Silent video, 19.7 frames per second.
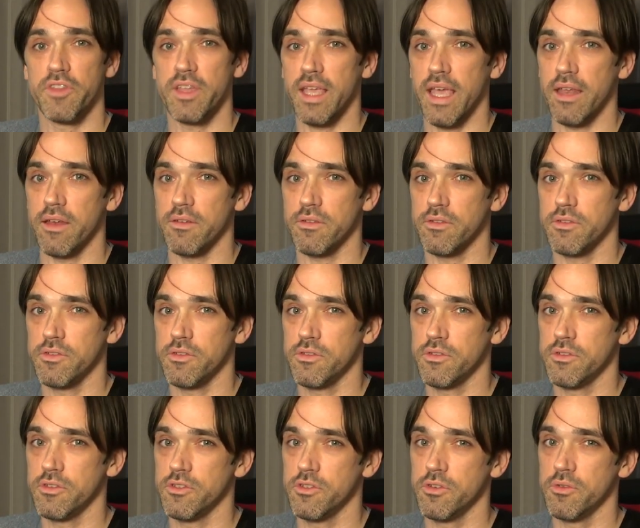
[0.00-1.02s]
Again,
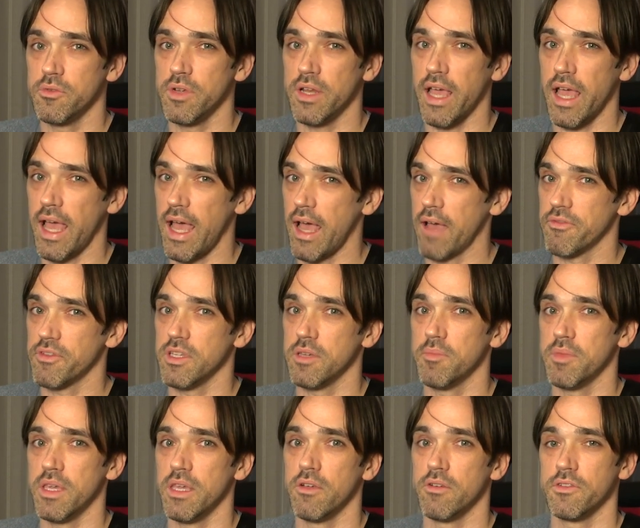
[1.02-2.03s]
2.5
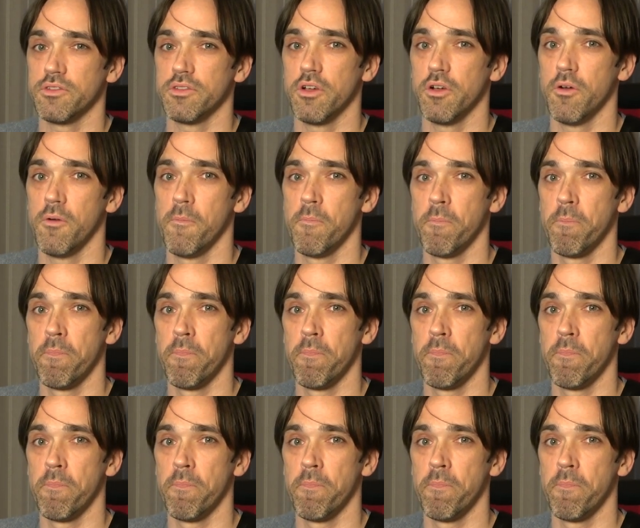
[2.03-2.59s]
dB or so.